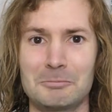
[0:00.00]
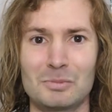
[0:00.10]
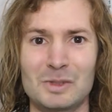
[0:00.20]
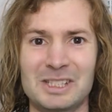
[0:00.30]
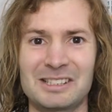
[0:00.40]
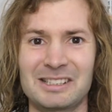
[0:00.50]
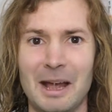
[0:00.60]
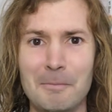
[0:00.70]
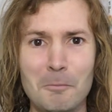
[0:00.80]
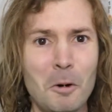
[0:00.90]

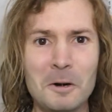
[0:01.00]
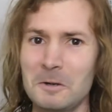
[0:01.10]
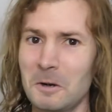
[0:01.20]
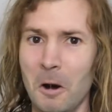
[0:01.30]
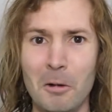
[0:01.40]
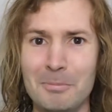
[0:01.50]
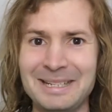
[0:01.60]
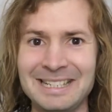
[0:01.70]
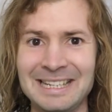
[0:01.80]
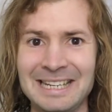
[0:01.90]
somewhat
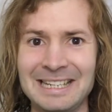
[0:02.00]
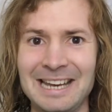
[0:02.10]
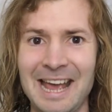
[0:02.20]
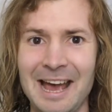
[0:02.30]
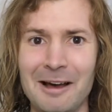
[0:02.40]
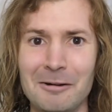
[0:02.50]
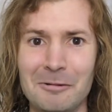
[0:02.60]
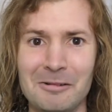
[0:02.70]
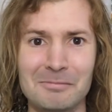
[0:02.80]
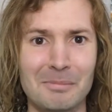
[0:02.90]
competent in
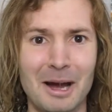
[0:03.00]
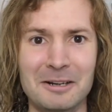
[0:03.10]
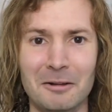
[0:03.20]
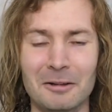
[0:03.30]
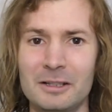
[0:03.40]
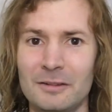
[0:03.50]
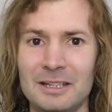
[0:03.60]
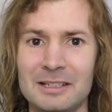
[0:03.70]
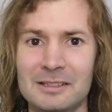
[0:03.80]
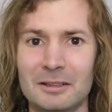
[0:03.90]
now. My knowledge of
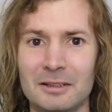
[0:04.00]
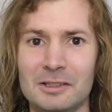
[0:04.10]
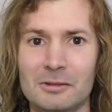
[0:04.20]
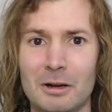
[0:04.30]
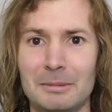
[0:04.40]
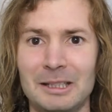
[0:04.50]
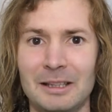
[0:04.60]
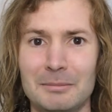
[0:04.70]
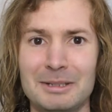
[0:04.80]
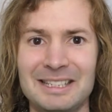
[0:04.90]
it is still extremely
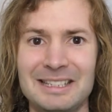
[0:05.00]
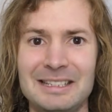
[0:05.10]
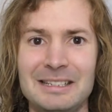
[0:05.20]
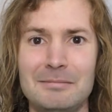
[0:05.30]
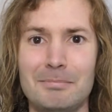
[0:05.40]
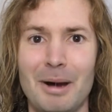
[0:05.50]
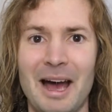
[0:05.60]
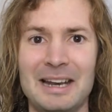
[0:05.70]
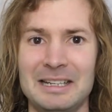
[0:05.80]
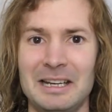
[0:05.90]
limited,
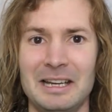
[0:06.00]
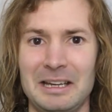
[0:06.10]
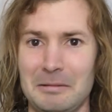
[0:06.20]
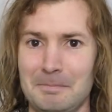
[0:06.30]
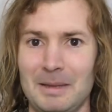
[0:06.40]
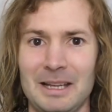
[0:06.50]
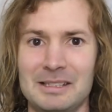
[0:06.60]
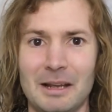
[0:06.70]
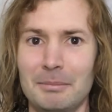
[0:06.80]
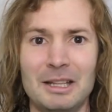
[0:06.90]
but
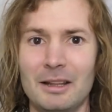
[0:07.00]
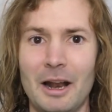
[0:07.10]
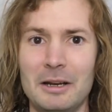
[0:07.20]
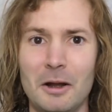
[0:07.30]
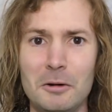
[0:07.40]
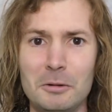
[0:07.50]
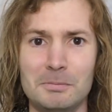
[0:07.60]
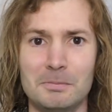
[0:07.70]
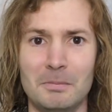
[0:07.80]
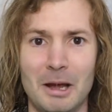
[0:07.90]
it's something that I
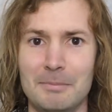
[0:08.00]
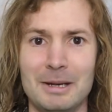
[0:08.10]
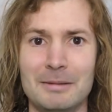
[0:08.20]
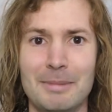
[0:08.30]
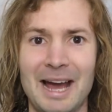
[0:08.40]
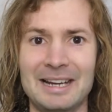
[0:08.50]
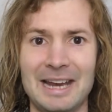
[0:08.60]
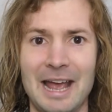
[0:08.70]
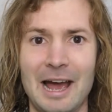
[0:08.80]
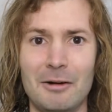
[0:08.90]
know a bit about
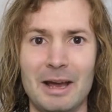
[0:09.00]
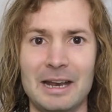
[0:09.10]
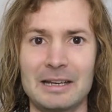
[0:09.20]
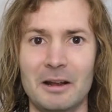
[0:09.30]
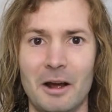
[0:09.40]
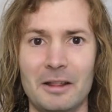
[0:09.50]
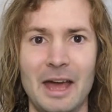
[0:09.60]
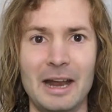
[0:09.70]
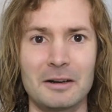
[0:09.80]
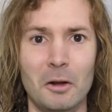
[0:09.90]
now, and
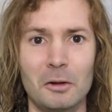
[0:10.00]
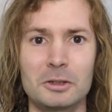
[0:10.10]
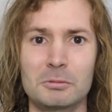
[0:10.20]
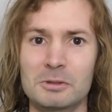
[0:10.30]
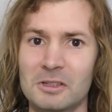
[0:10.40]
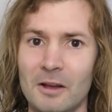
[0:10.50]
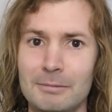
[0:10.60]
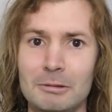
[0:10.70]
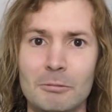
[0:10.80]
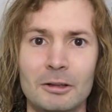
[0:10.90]
that knowledge will serve
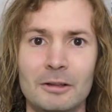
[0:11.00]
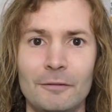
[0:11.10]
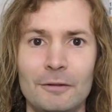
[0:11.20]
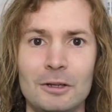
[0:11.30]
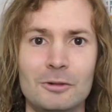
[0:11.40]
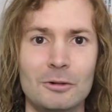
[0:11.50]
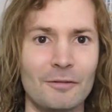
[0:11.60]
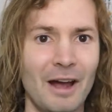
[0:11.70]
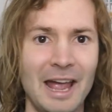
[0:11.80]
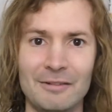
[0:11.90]
me well in the future
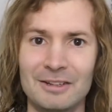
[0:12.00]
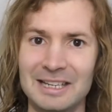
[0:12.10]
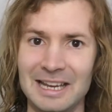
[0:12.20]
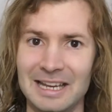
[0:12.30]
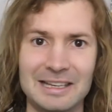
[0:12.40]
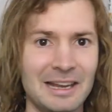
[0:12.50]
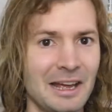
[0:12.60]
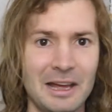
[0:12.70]
if I ever need